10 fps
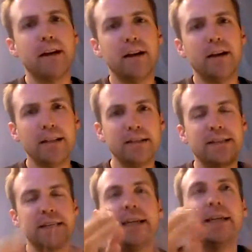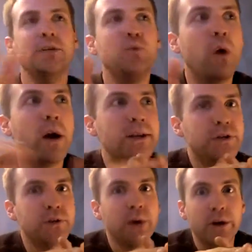let's say you wanted
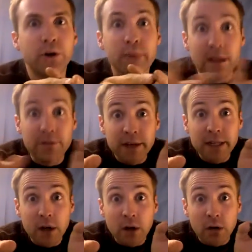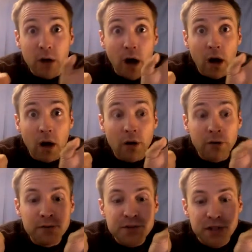to, I don't know, make a video of
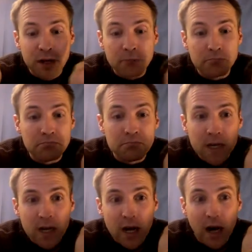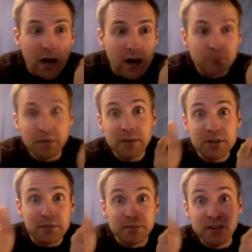some maybe
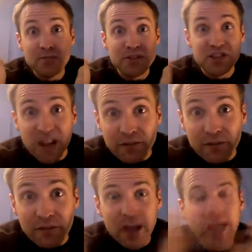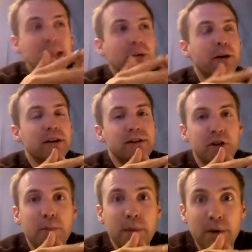some Vim stuff. And you wanted to
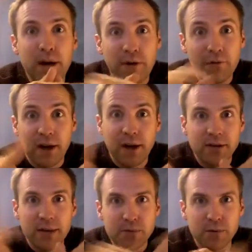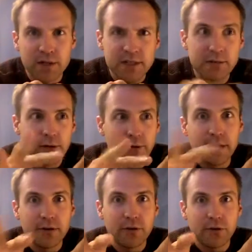show people how file types work. So you want to
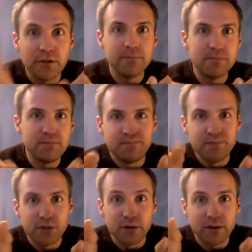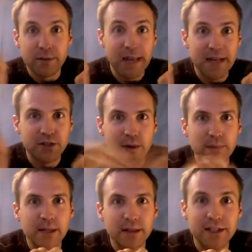write a little Vim sort of command
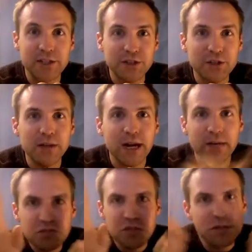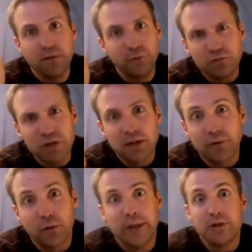script that lets you do that. This is just a
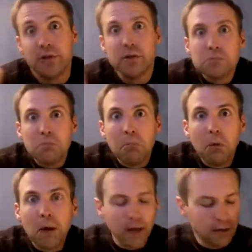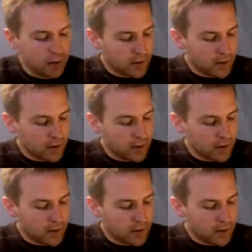for instance. Okay.